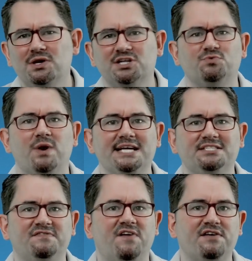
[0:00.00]
ways to
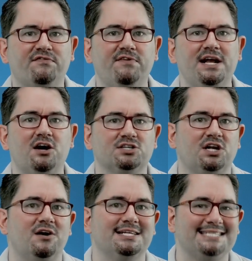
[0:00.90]
find freelance
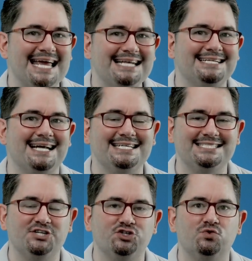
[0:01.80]
clients in today's
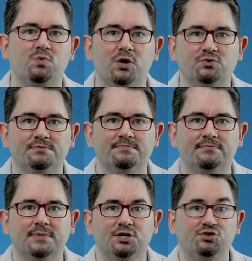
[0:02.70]
digital world.
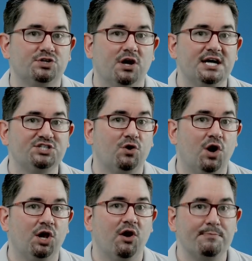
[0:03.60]
Utilise your
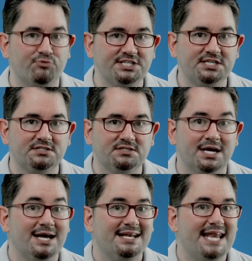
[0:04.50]
online
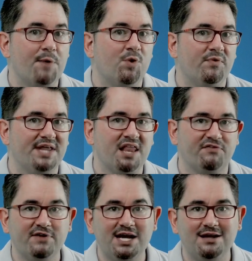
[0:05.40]
presence, network with other
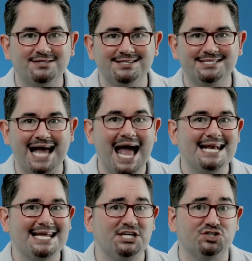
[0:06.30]
freelancers and
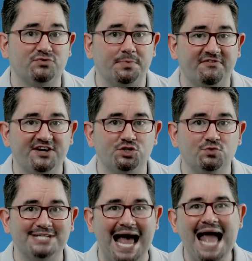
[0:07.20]
industry
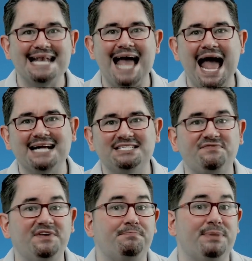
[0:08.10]
professionals, and
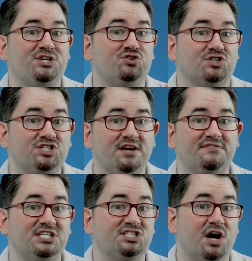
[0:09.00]
actively pitch your
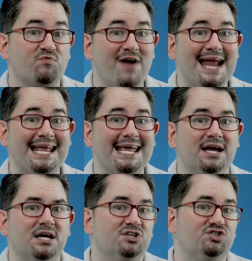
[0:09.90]
services directly
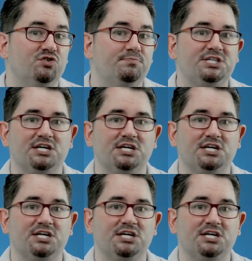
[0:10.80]
to potential